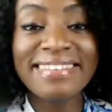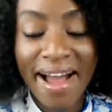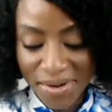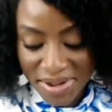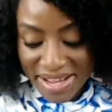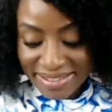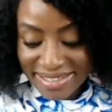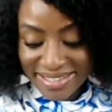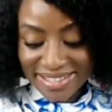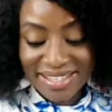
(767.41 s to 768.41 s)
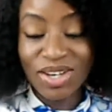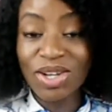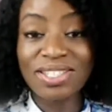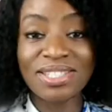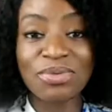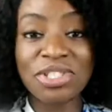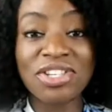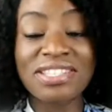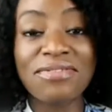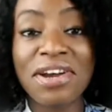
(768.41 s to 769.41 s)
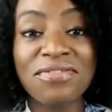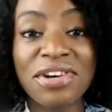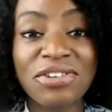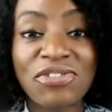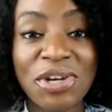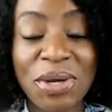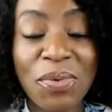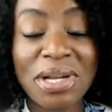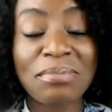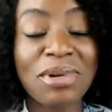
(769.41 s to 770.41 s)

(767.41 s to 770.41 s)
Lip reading: Now, this in-law situation is a very, very tricky one.